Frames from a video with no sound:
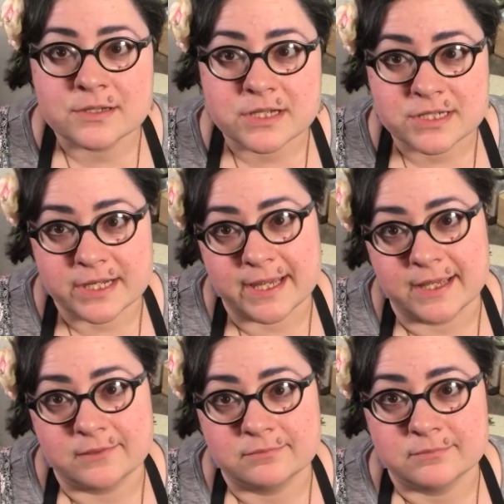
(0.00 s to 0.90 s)
Just checking
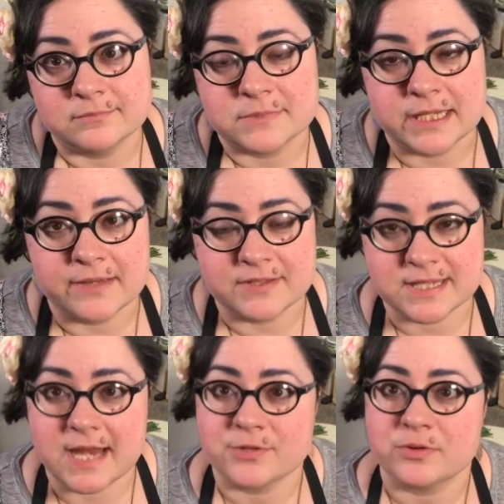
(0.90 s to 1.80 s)
in to give a
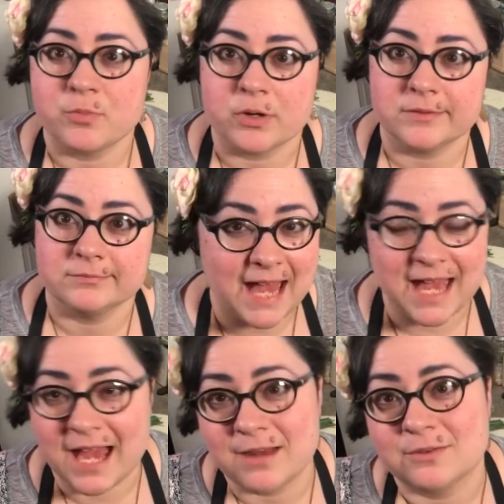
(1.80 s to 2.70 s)
status report.
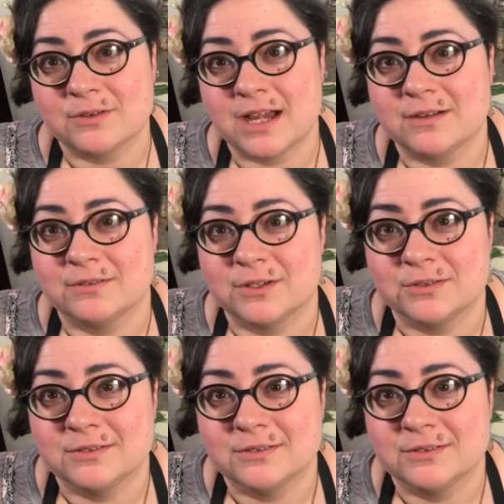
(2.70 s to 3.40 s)
I, I don't, I don't know.